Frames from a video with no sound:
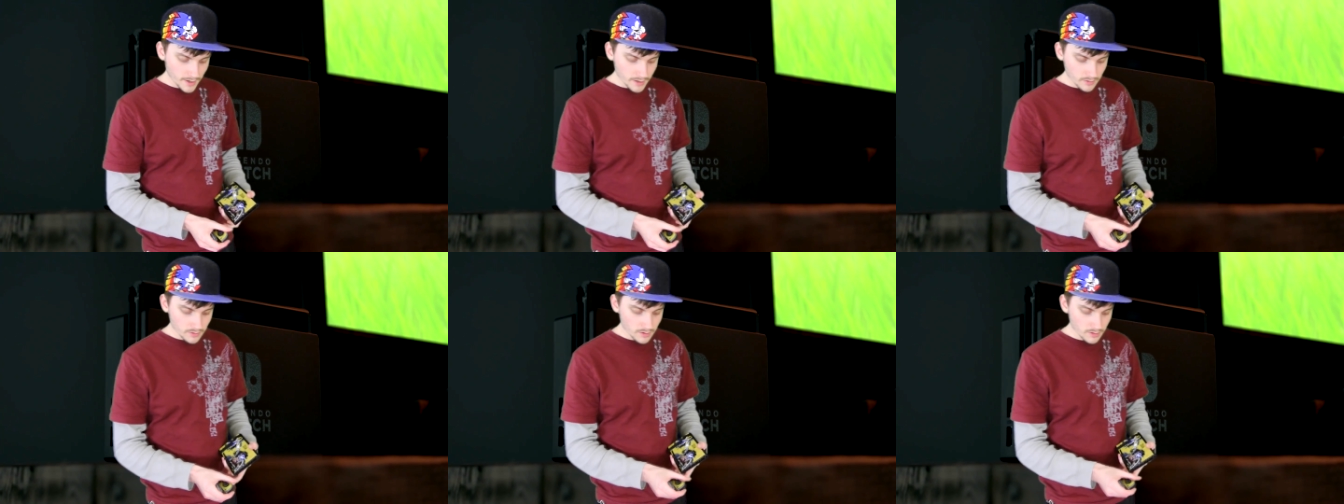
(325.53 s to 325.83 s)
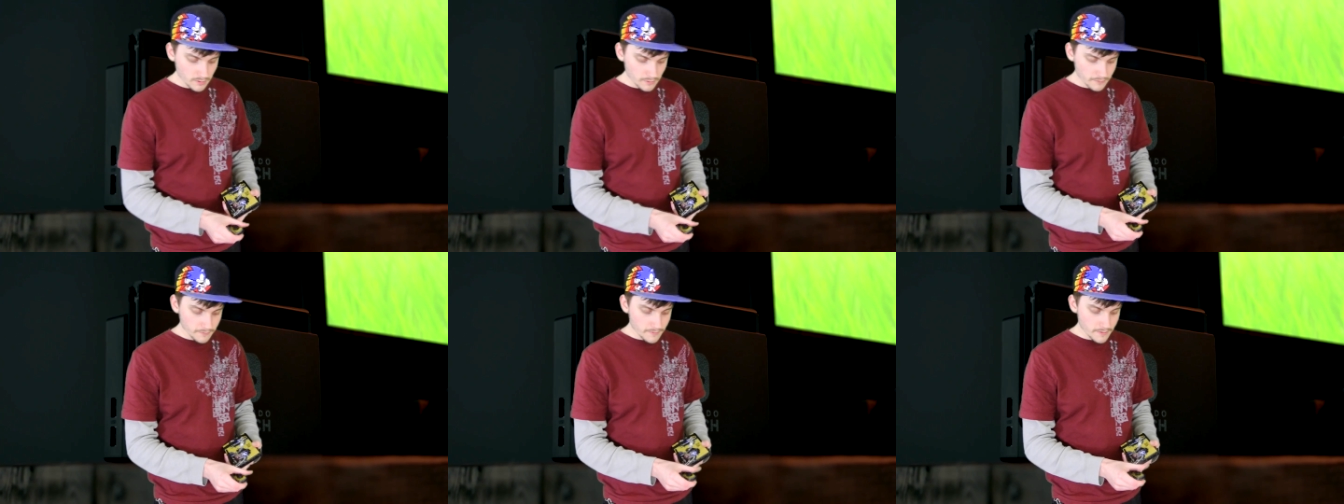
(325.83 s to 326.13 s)
don't
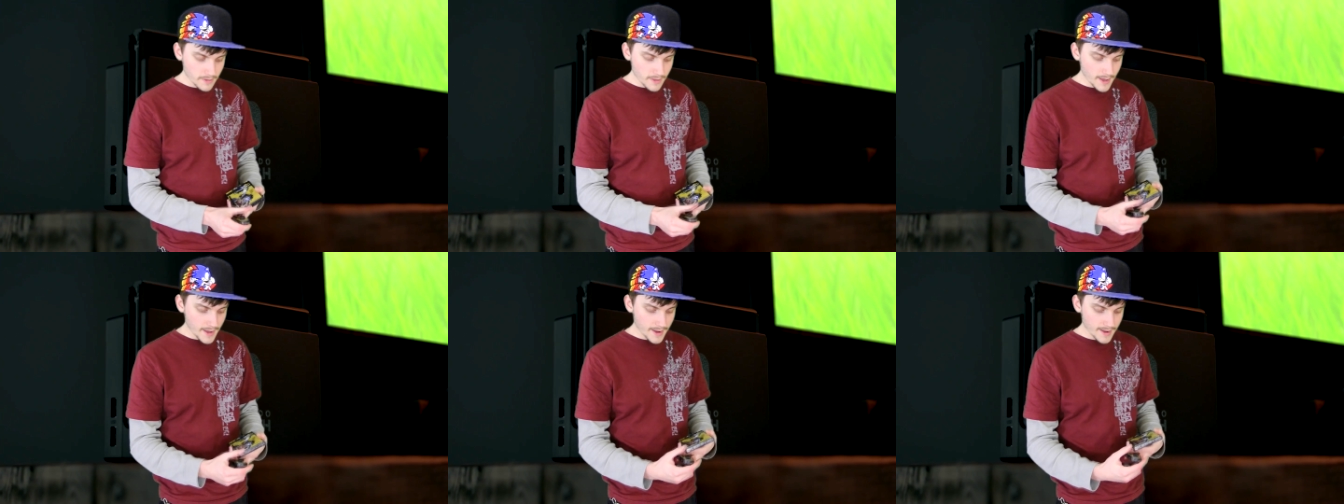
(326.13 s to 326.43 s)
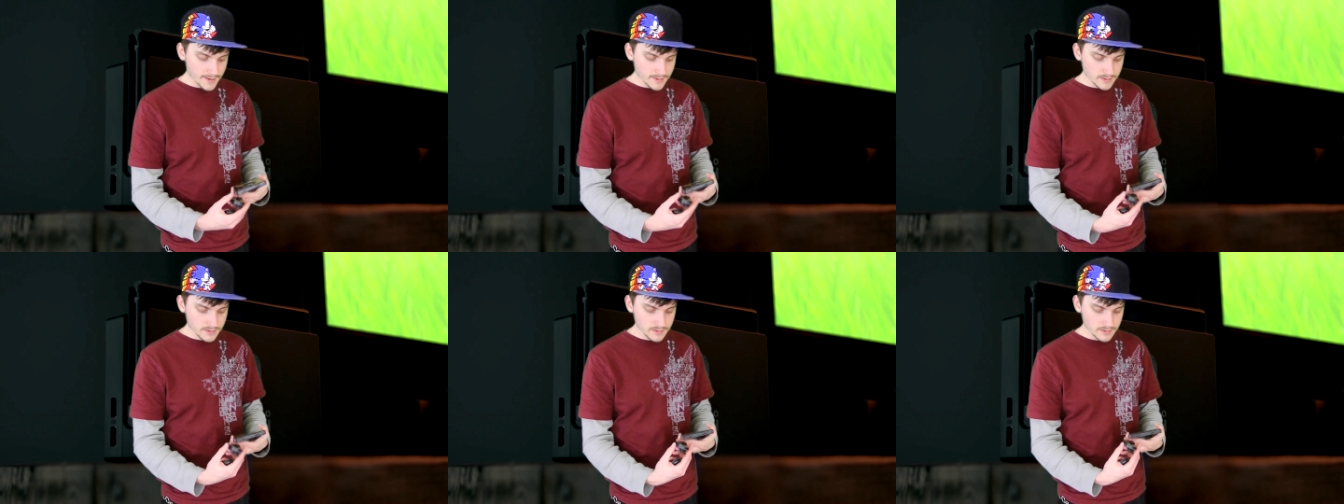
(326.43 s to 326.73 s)
know if
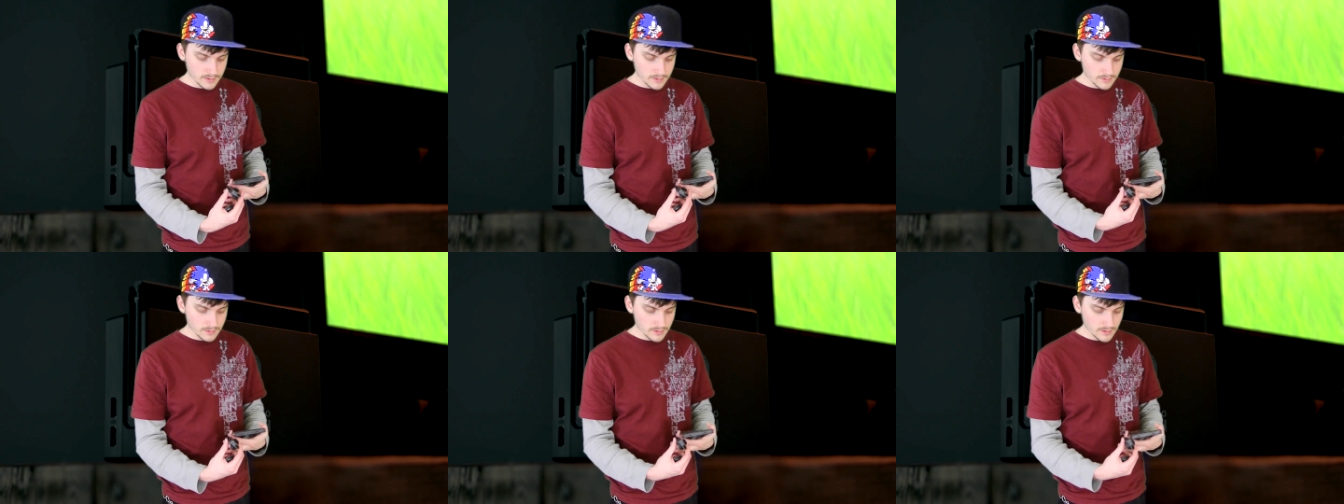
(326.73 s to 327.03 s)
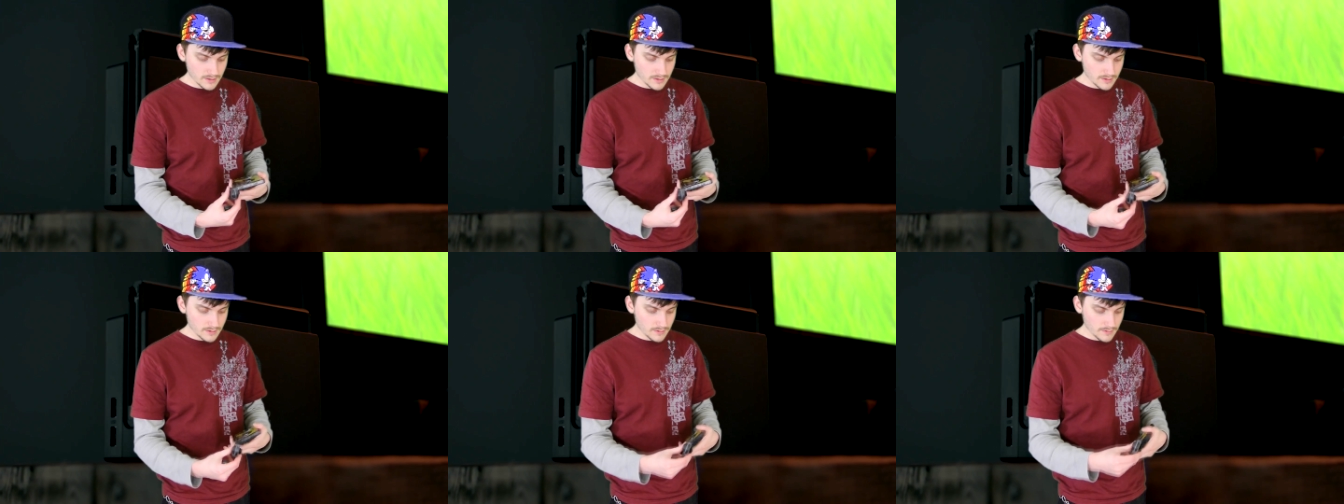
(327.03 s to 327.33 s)
that
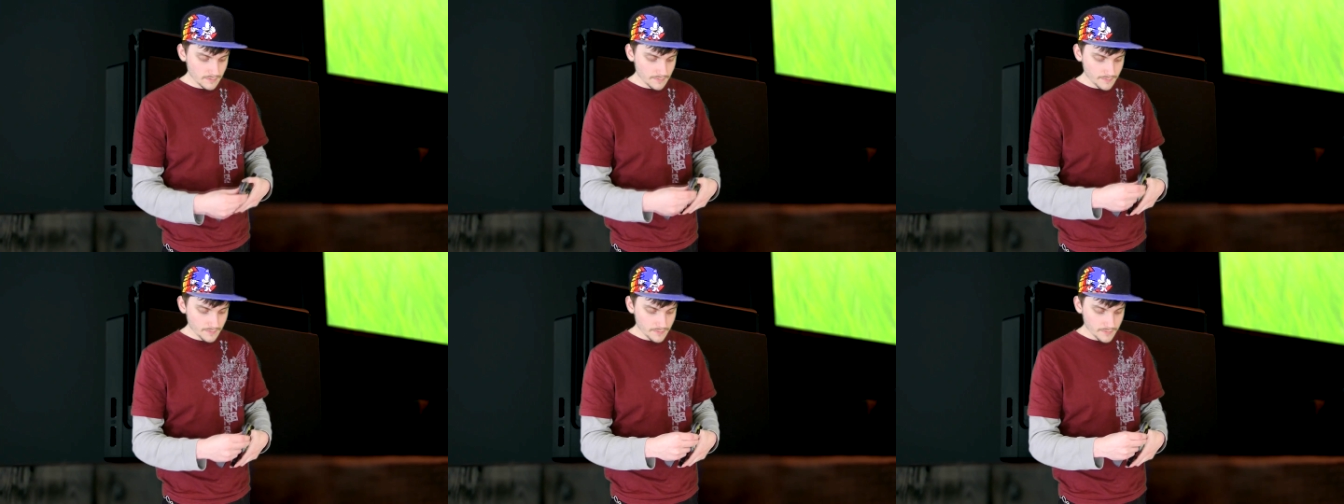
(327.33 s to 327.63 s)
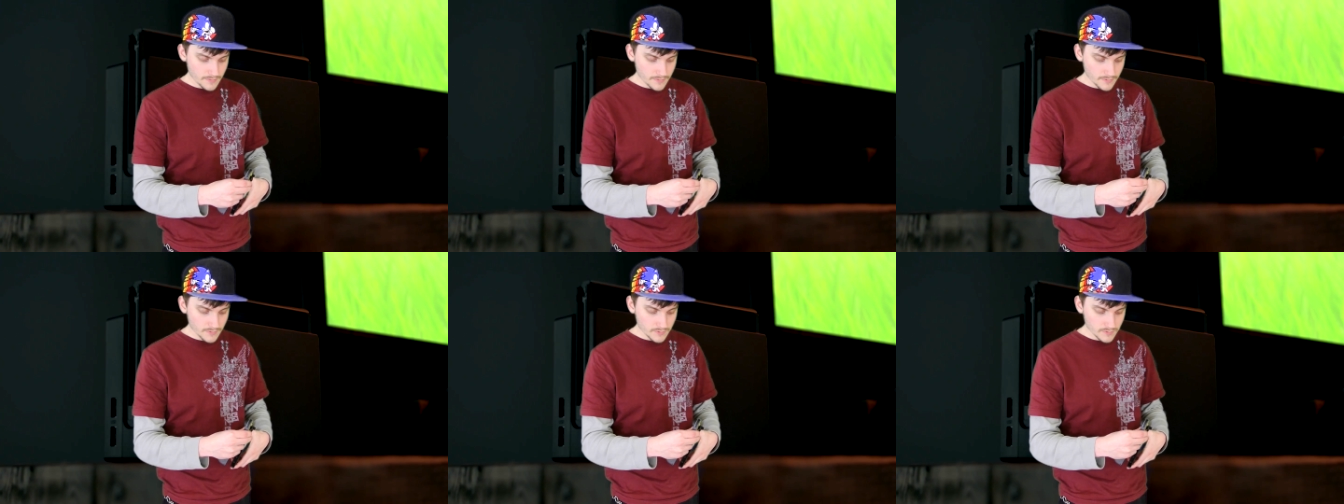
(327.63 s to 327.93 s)

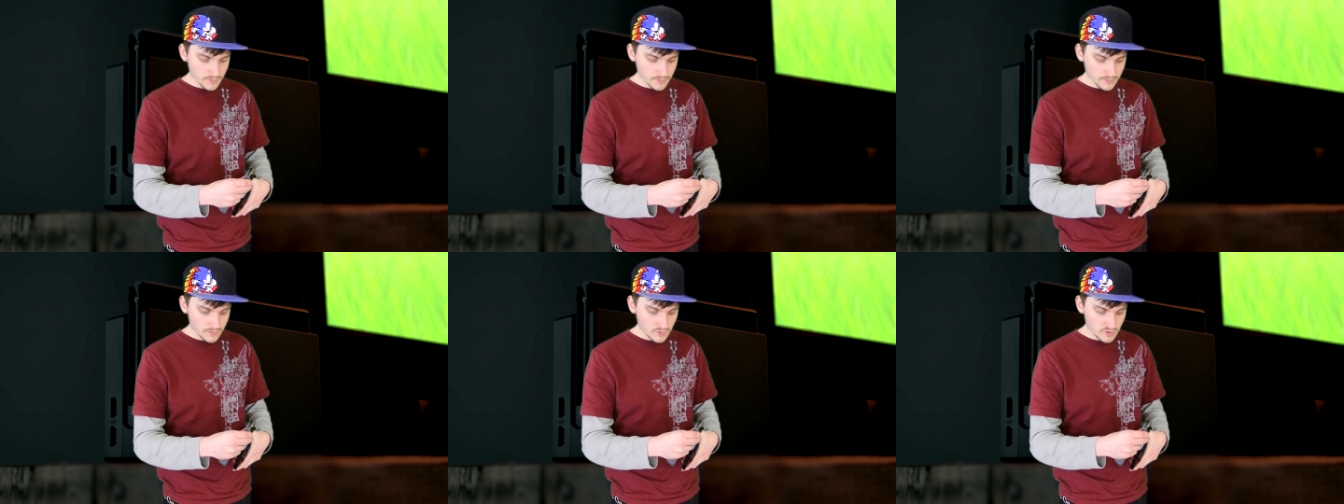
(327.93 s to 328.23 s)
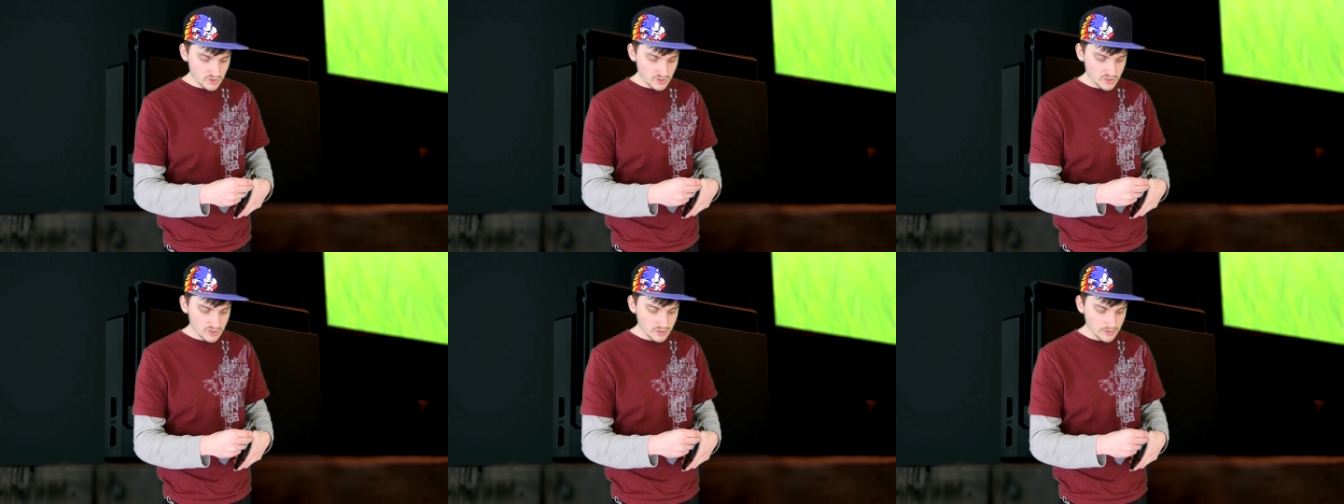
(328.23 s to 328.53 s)

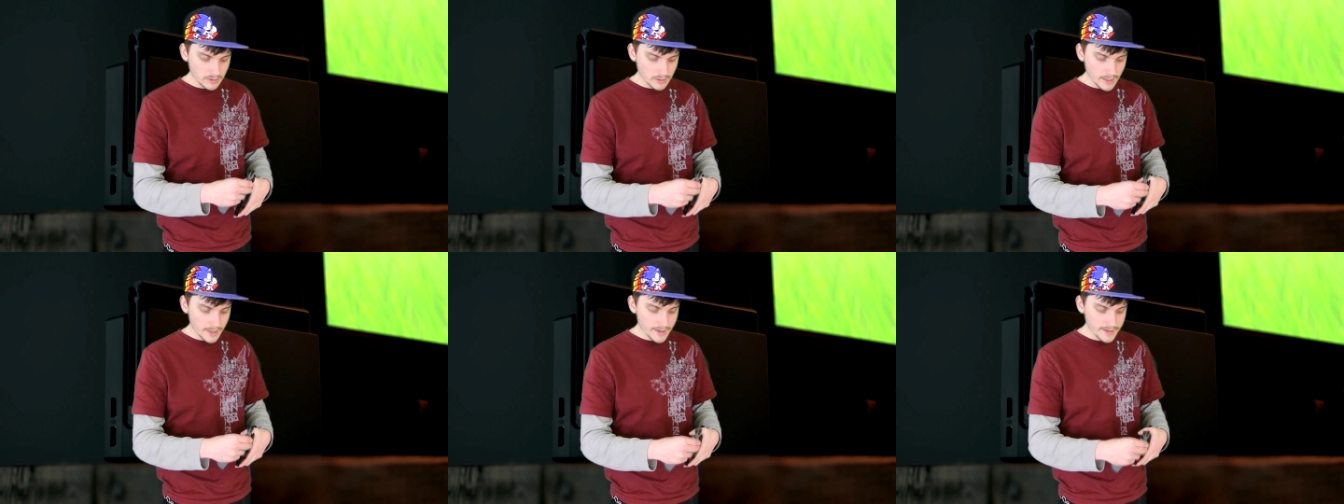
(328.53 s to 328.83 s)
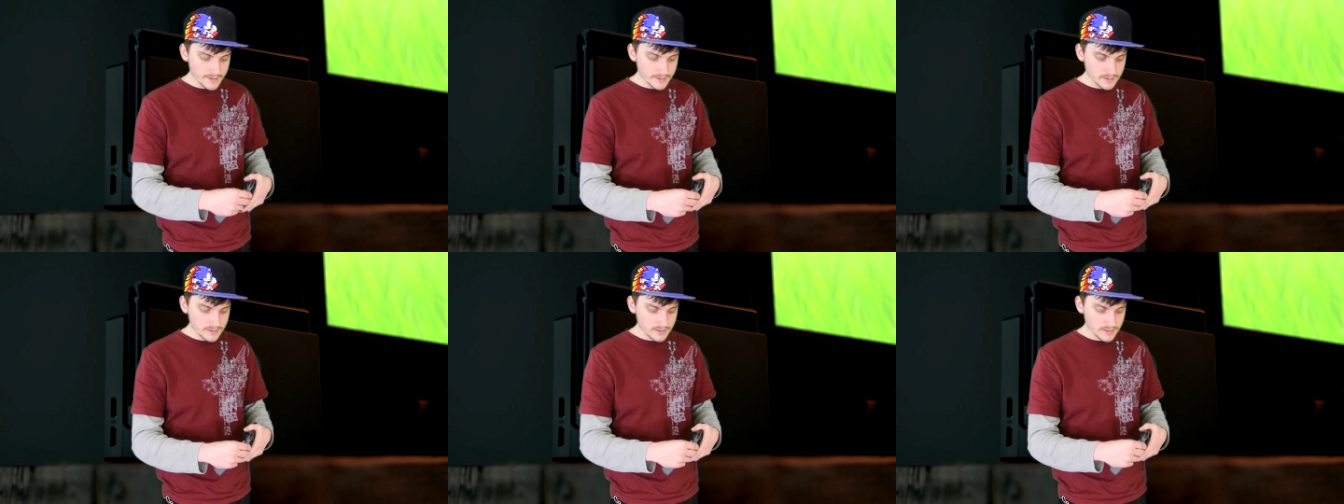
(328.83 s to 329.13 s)

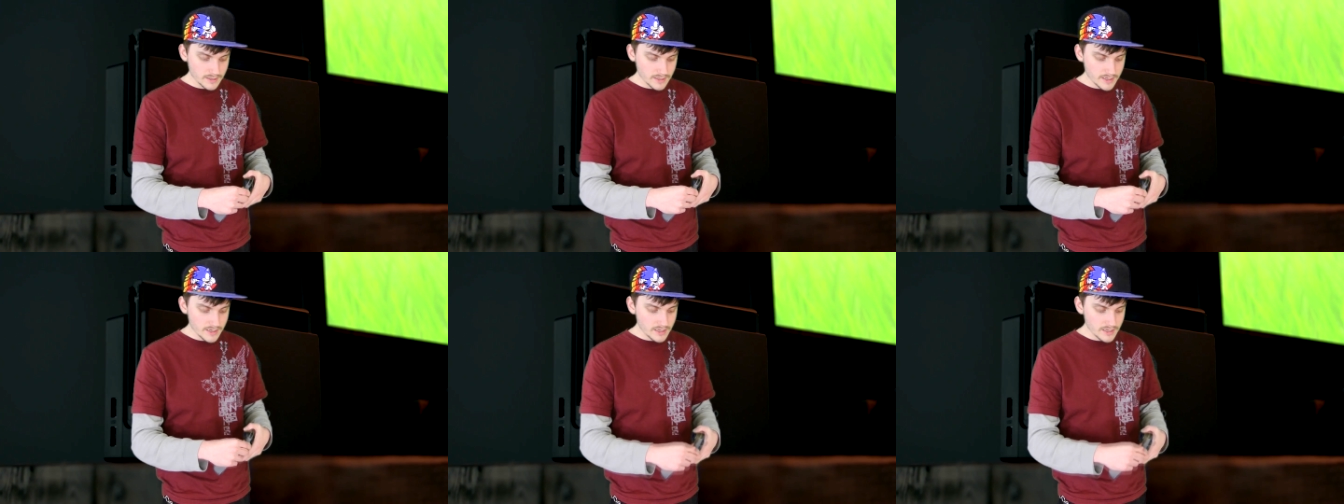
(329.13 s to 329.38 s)
slight